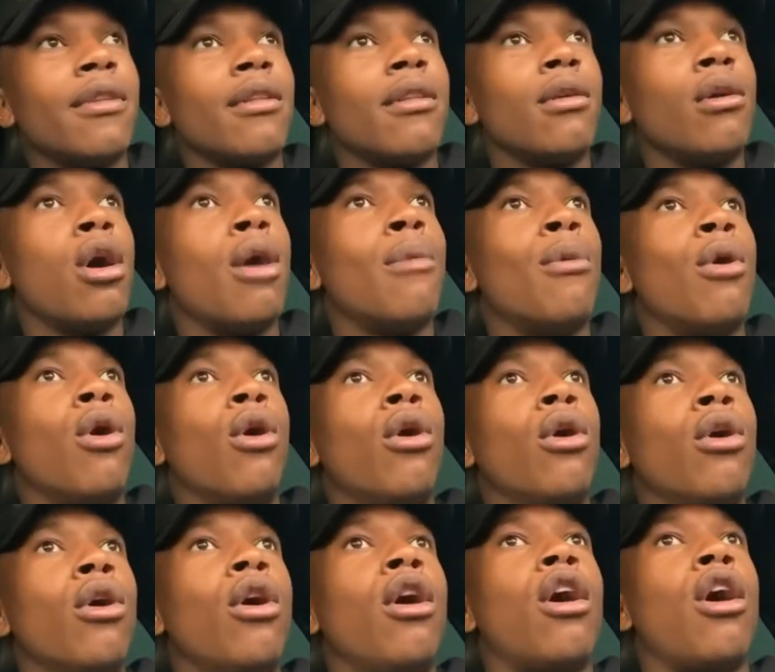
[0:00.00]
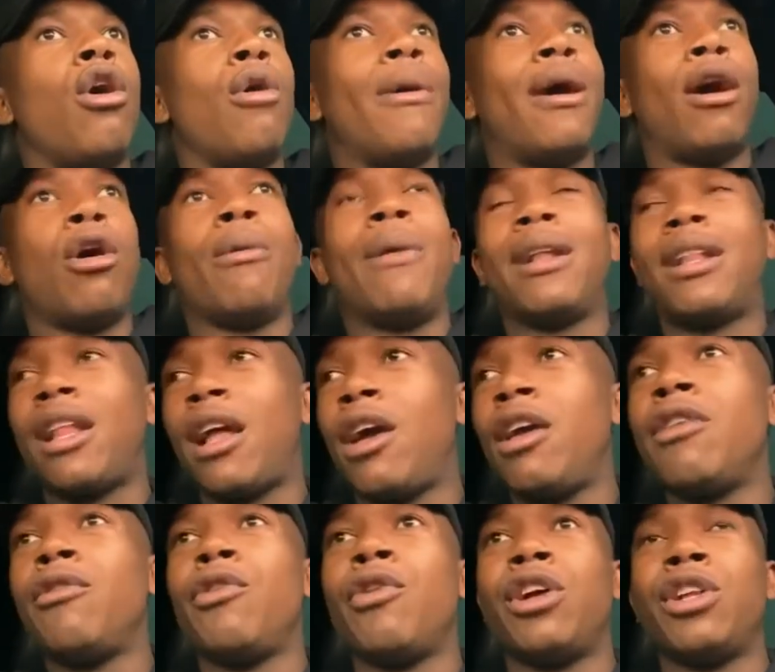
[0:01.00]
abo ho
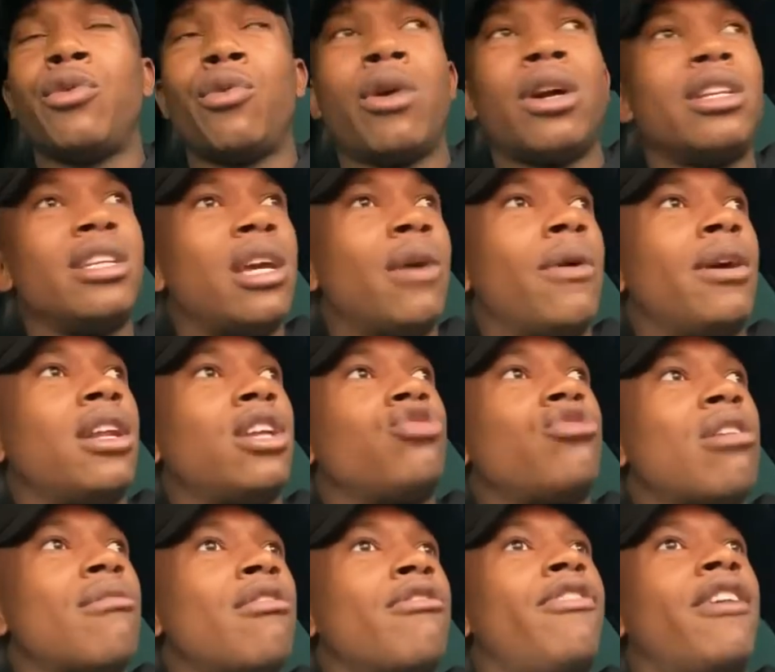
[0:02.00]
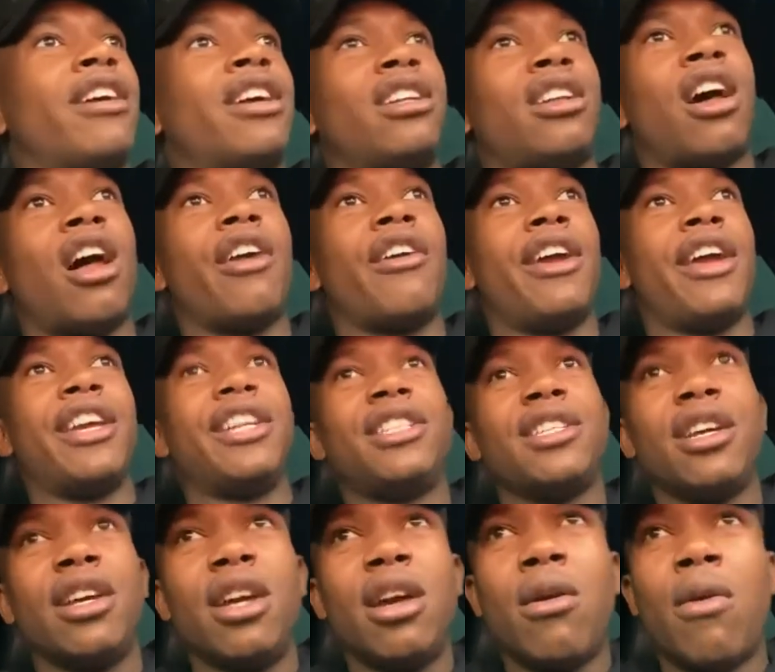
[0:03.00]
batla one day wanna drive a fucking R8,
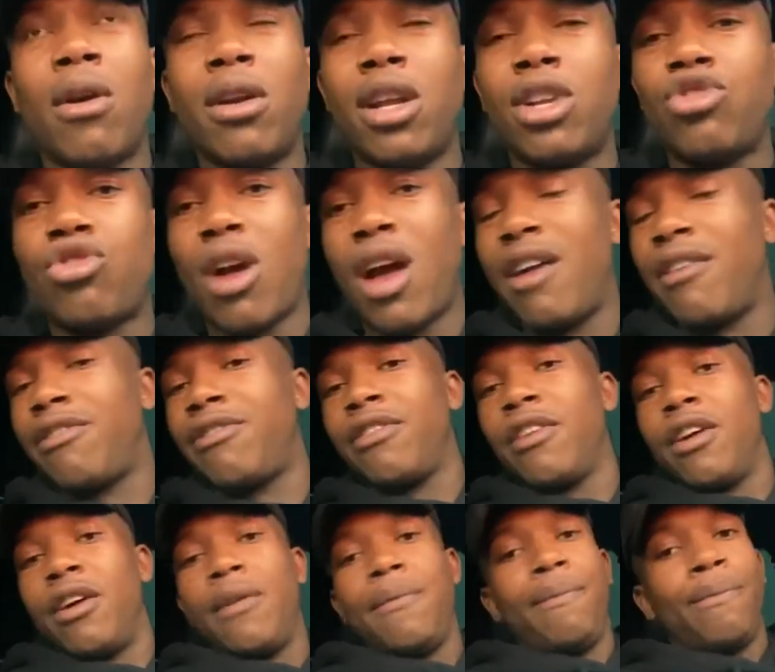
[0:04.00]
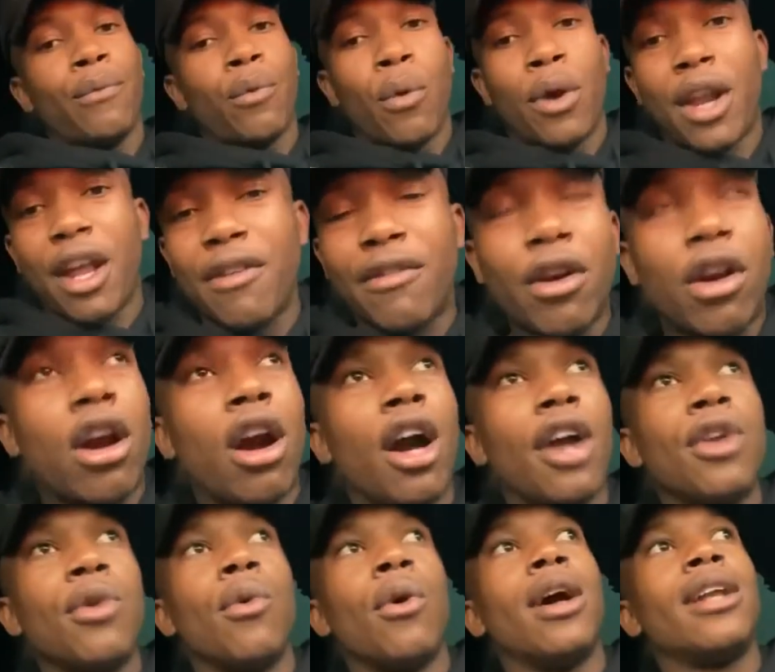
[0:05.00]
wanna drive whatever car
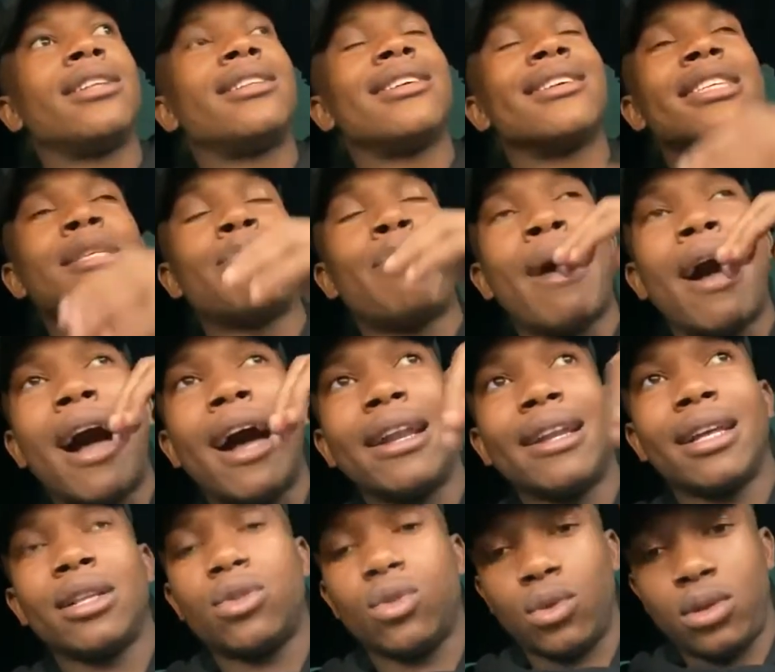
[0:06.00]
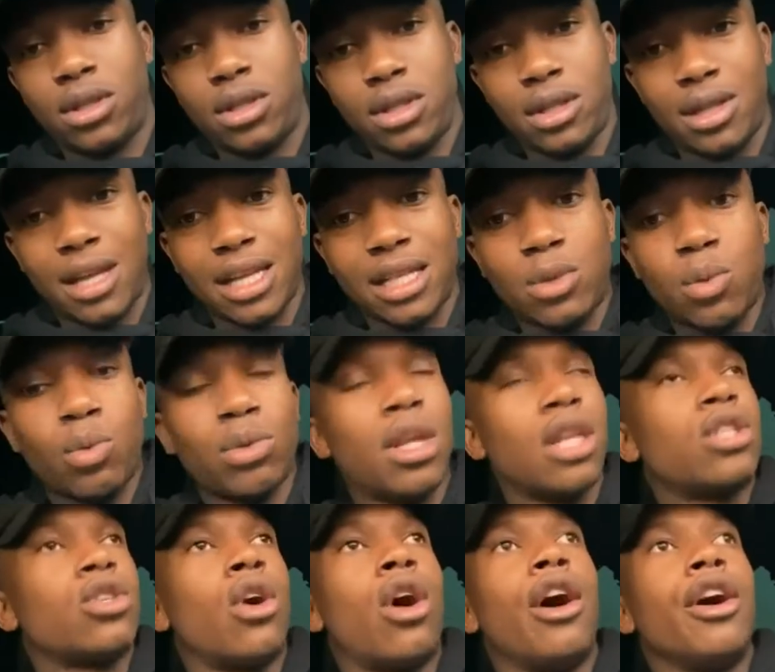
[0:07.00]
you want, spana tsotsi. That's
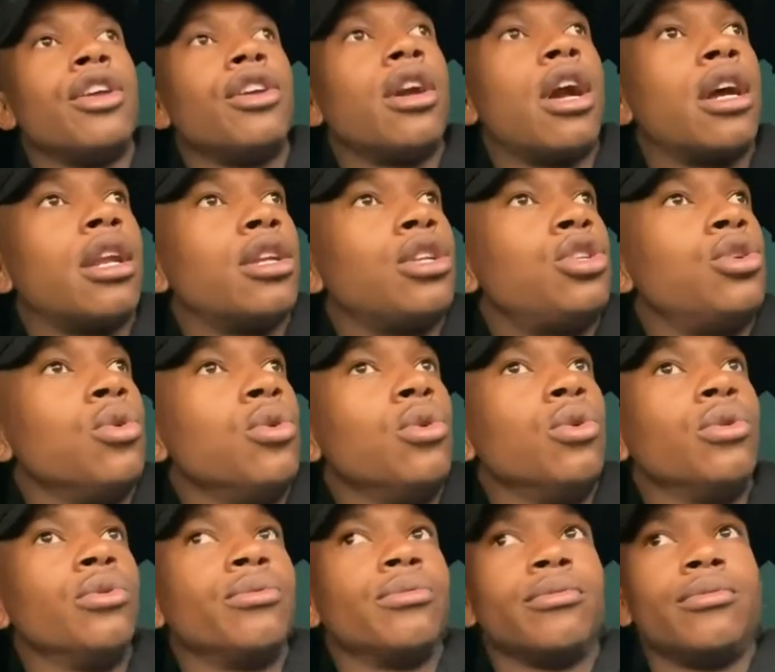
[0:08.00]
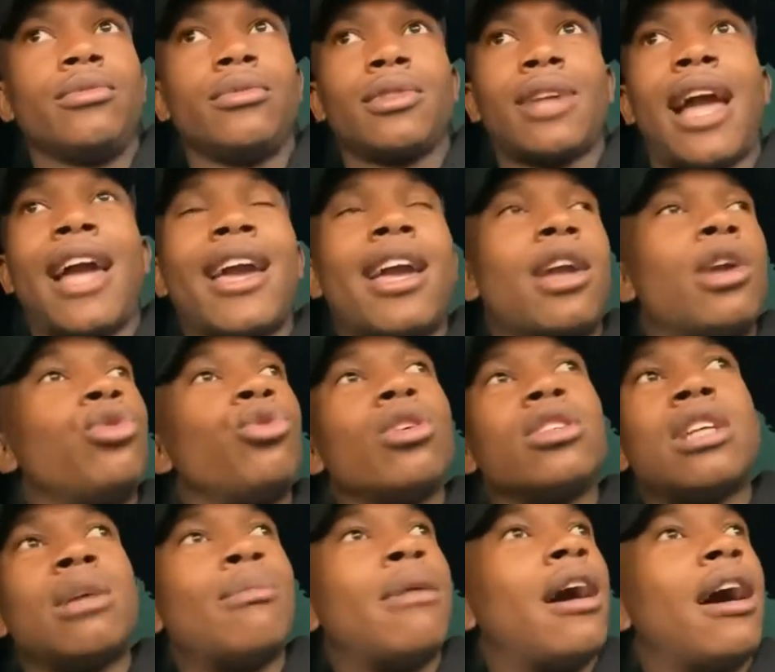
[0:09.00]
all you gotta do. Ayekho into
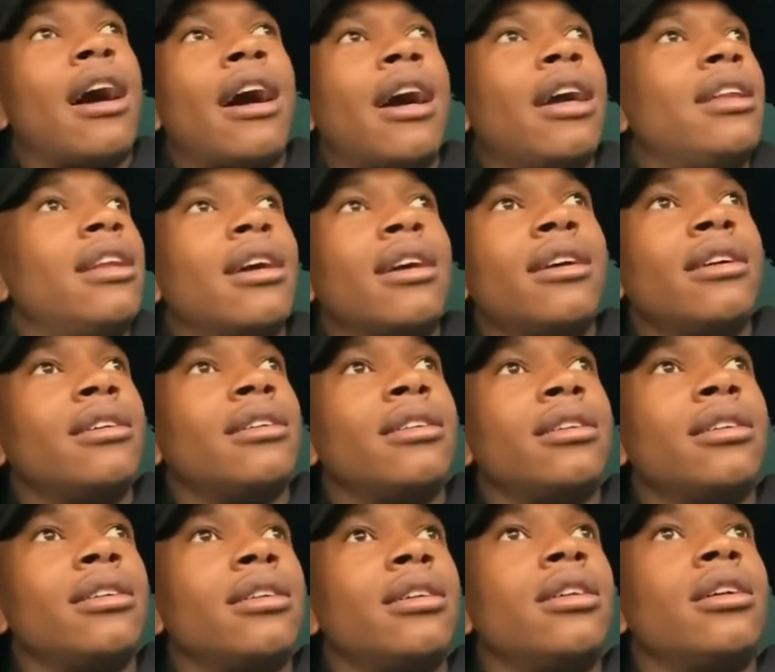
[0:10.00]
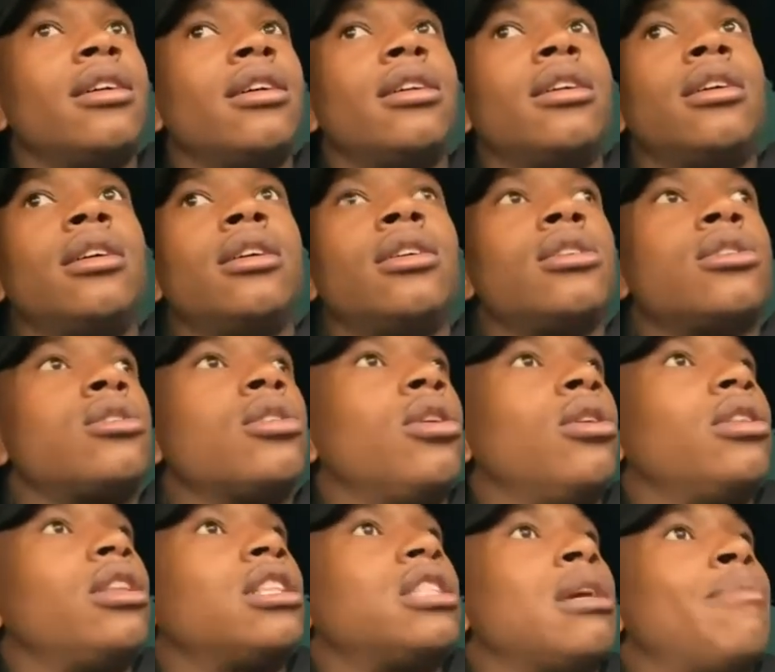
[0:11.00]
zamahala. So
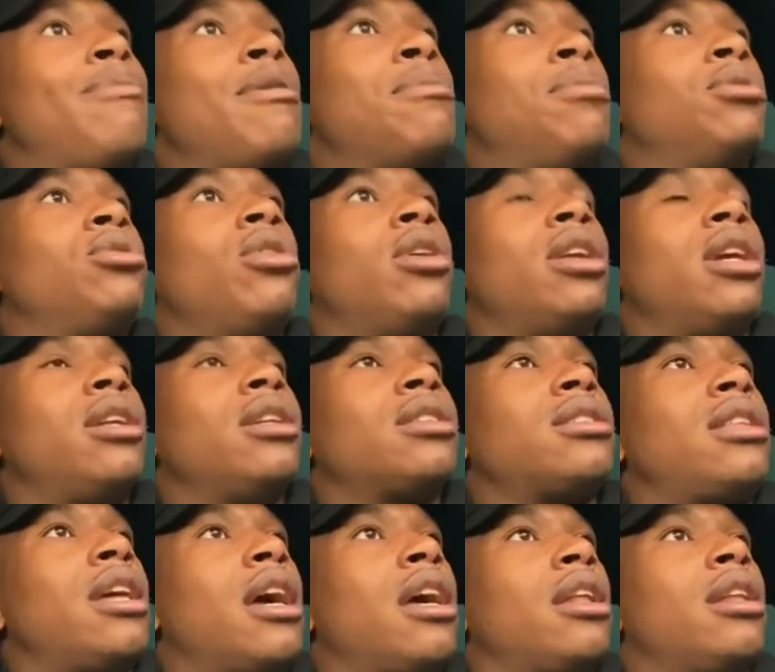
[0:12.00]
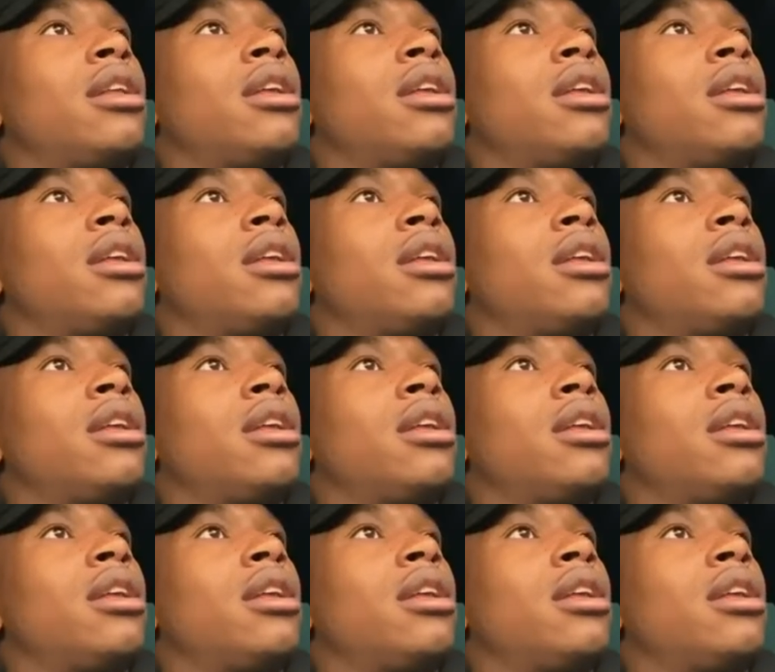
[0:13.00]
that's what people don't understand.